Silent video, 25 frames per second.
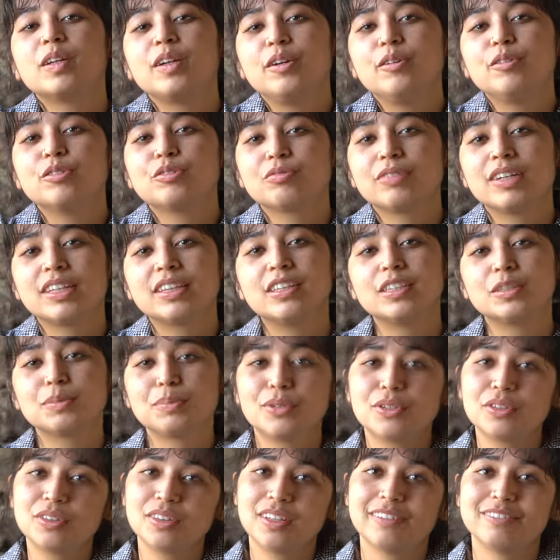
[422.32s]
who's read this
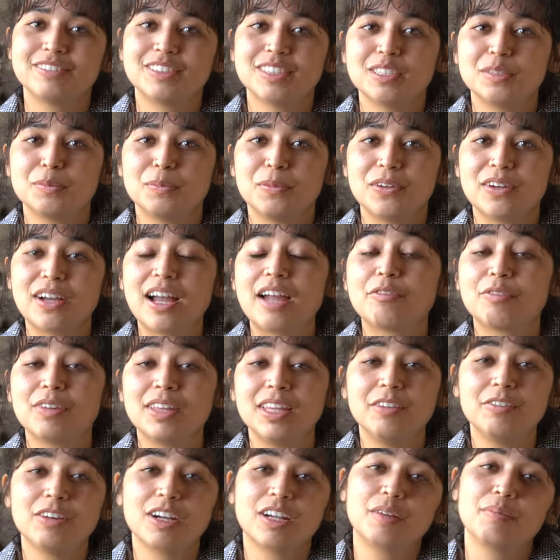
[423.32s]
book loves this book. I
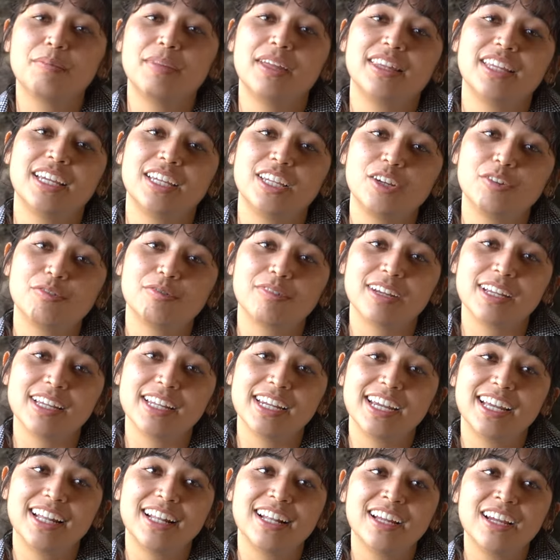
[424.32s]
really recommend that you read
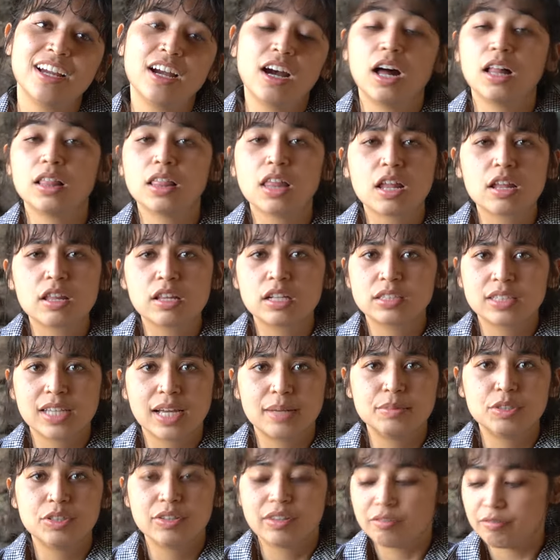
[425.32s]
it. A lot of the
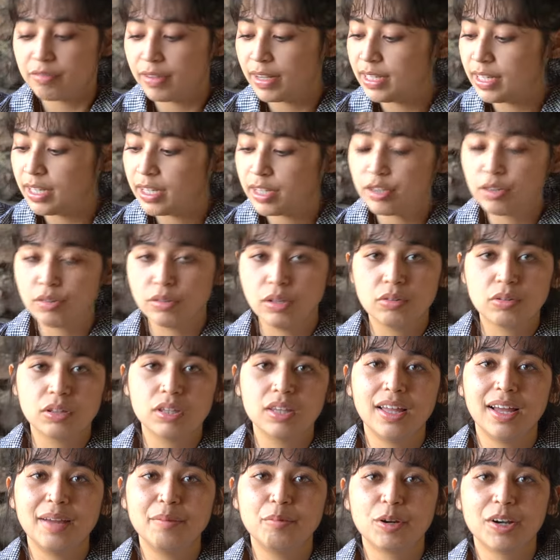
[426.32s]
times you can find it at your
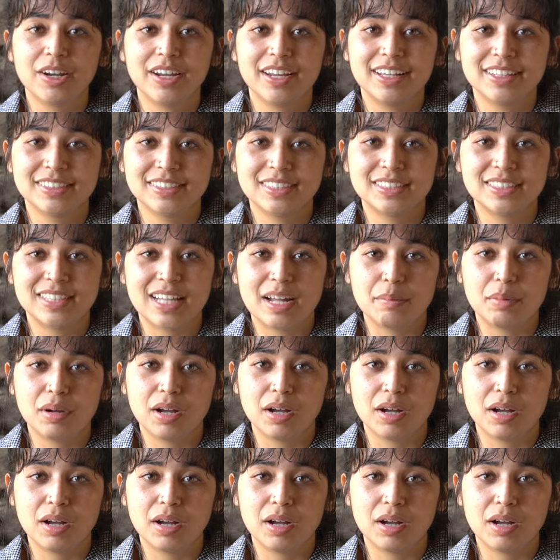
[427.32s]
local library because it's that